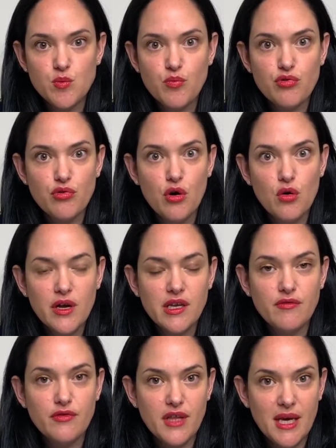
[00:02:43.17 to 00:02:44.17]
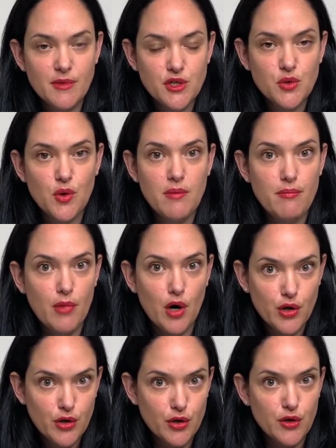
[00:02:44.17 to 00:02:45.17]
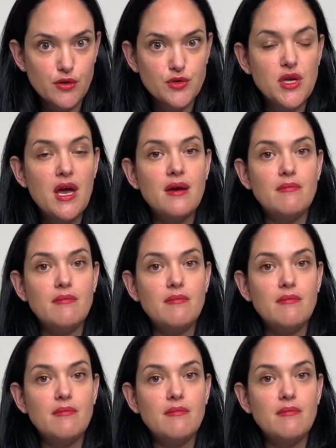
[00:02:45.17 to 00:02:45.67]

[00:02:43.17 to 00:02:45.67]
pro-inflammatory markers